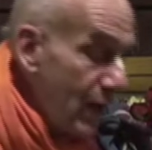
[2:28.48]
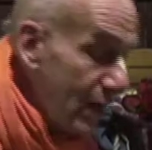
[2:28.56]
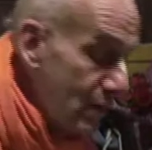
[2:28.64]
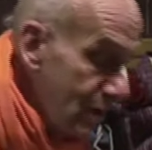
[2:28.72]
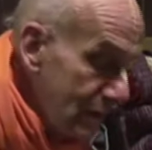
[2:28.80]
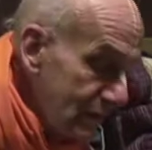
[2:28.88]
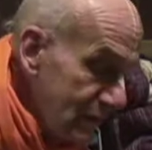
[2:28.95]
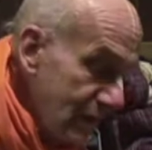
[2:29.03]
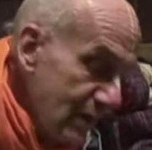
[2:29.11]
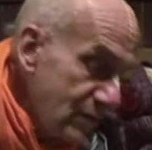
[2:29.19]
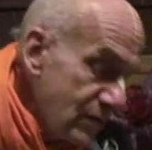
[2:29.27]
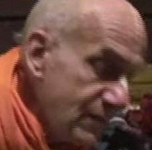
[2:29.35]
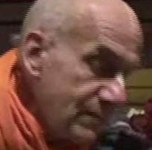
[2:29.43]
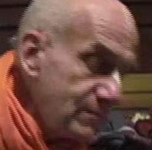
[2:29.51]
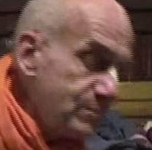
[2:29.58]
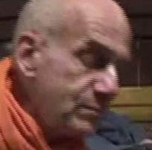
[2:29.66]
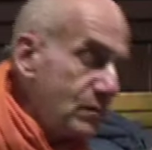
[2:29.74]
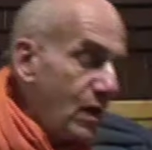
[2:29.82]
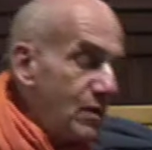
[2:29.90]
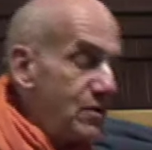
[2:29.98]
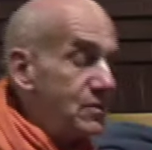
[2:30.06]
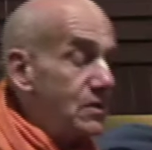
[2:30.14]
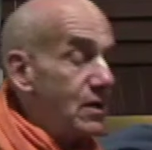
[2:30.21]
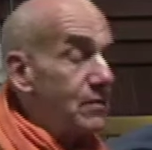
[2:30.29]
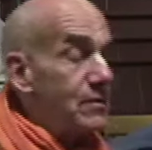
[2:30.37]
qualification. Others
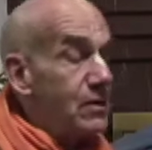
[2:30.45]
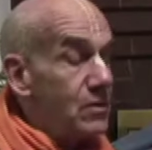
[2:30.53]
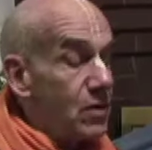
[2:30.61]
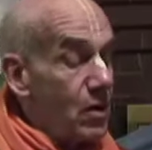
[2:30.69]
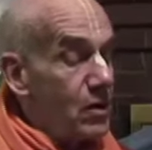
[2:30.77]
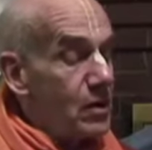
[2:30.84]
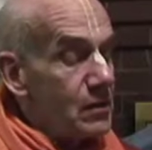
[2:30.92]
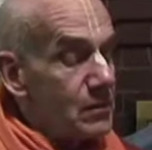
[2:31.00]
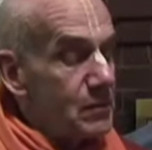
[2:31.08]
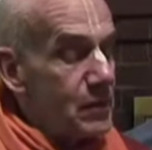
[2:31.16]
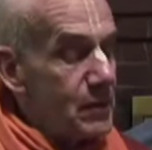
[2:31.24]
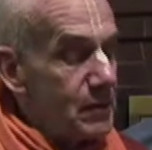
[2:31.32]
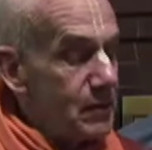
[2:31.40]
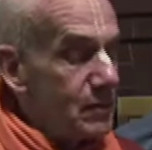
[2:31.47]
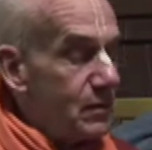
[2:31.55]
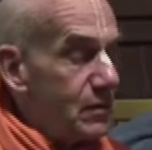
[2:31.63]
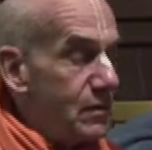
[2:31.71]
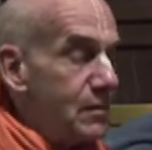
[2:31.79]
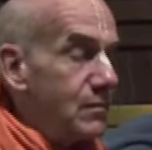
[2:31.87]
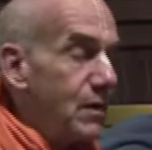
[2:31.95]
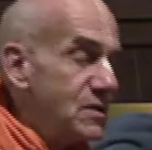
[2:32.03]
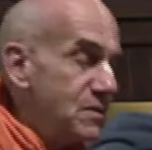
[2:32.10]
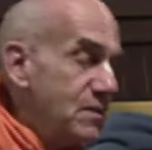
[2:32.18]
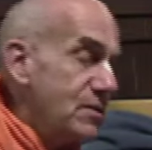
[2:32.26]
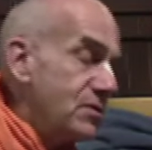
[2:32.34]
were coming and going, but my
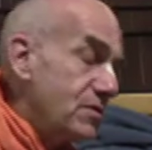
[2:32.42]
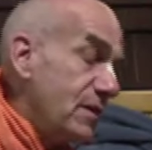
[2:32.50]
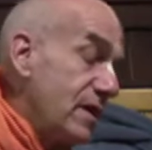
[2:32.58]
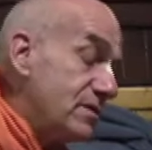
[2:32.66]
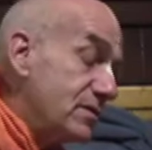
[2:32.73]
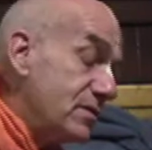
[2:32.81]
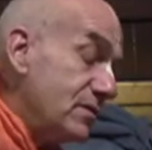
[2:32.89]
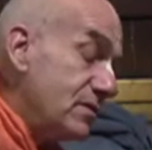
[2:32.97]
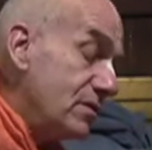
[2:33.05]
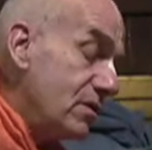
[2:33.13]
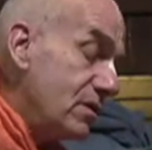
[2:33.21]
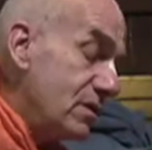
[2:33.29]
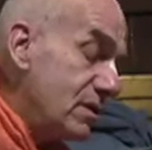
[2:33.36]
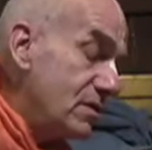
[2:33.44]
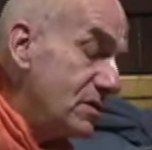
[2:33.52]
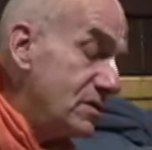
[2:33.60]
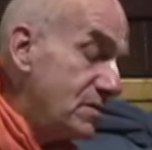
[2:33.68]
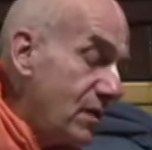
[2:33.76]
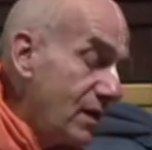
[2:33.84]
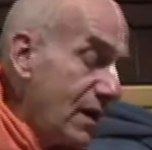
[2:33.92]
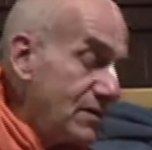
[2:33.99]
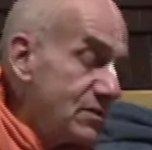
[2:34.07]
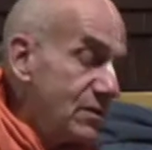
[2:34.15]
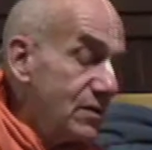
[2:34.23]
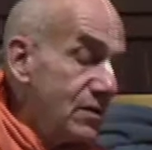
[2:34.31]
spiritual master noted that this boy
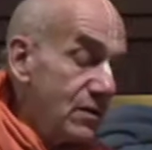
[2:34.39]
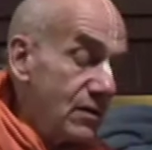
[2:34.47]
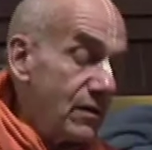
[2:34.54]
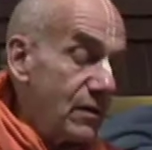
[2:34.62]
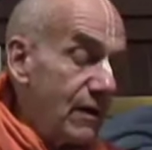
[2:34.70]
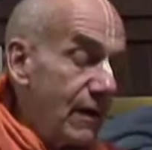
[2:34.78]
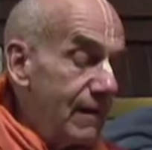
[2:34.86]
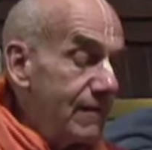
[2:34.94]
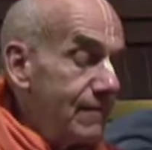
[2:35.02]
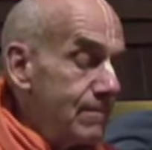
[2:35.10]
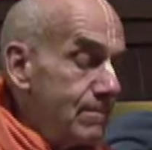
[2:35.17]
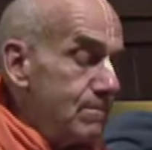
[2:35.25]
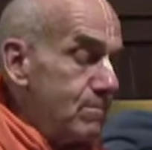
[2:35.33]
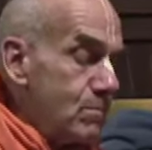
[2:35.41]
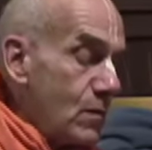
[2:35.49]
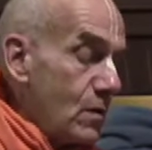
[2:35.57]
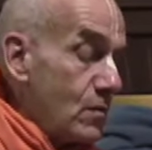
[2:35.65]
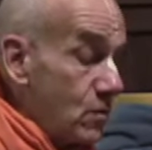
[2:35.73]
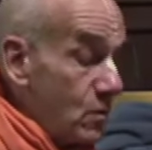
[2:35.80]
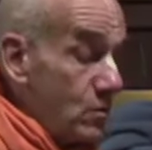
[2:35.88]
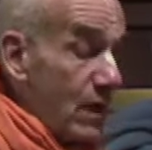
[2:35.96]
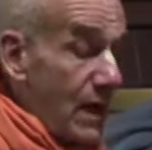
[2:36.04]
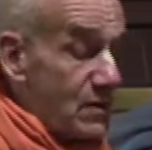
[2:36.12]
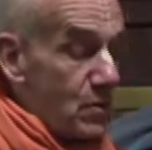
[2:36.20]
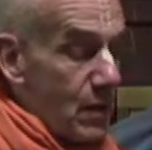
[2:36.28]
likes to hear. So
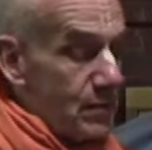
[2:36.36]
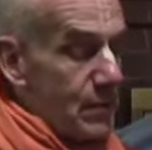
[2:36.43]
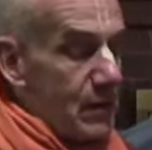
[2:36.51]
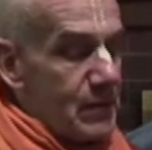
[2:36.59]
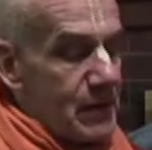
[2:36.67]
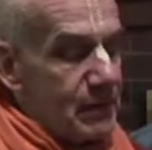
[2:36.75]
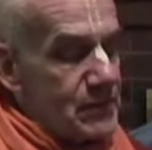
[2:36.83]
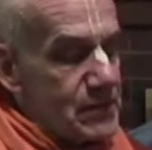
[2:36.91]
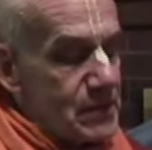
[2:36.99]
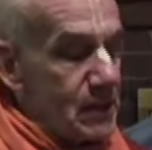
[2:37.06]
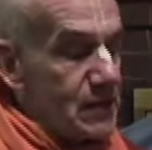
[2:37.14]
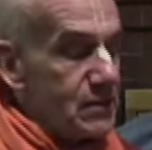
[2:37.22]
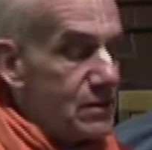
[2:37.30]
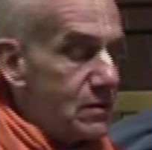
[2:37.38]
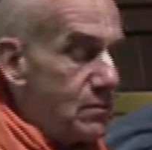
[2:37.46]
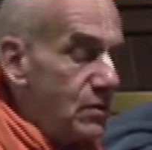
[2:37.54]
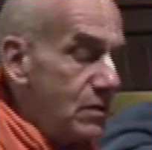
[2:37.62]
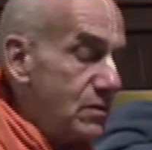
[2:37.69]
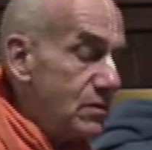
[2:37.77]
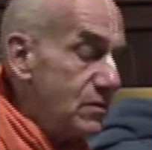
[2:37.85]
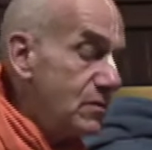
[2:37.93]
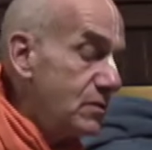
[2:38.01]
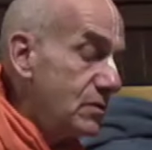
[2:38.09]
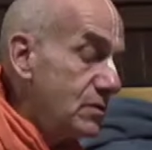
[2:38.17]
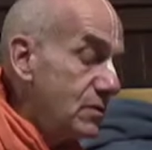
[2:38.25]
that's why Prabhupada emphasized this book
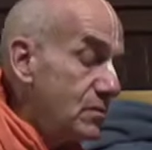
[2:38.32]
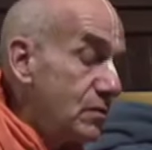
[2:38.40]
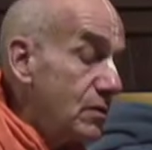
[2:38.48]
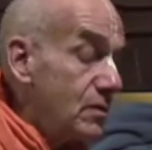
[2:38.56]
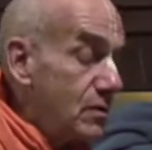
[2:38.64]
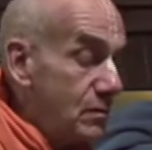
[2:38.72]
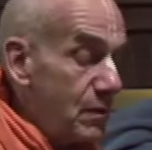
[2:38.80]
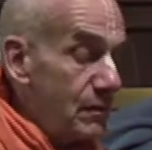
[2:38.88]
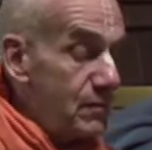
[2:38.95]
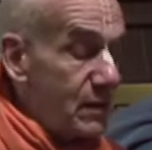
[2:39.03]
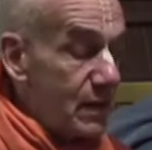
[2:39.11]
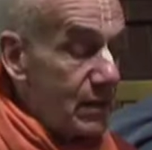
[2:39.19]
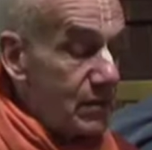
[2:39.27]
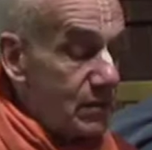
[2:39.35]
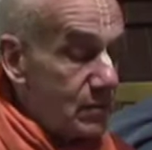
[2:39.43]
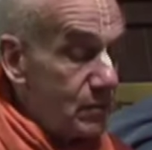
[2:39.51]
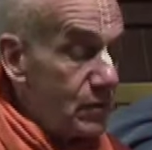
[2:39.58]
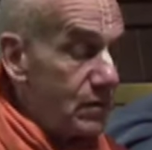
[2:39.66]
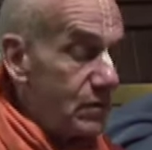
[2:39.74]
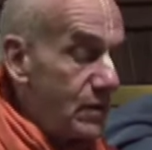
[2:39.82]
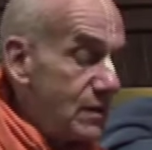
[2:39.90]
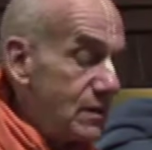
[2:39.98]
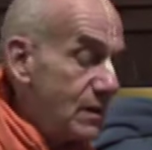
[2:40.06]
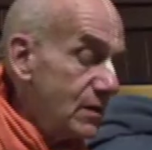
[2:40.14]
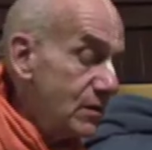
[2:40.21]
distribution, book publication, book
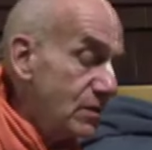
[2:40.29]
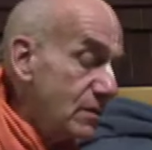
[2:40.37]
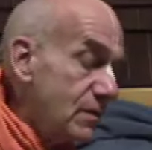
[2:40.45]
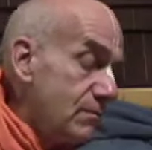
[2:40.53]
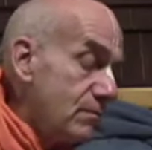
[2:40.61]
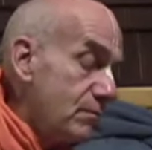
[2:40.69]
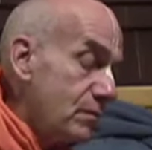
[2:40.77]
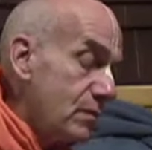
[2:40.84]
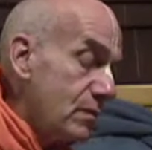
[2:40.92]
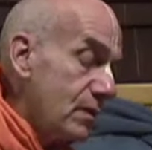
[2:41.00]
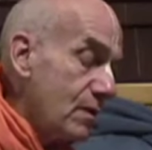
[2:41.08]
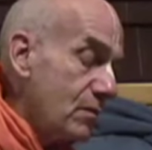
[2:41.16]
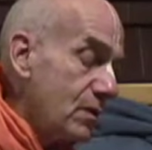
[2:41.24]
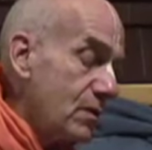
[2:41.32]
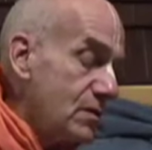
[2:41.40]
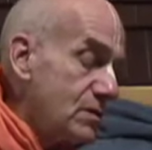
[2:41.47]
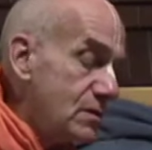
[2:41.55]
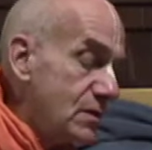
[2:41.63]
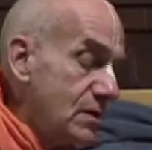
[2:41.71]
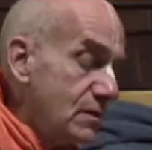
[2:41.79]
translation. Because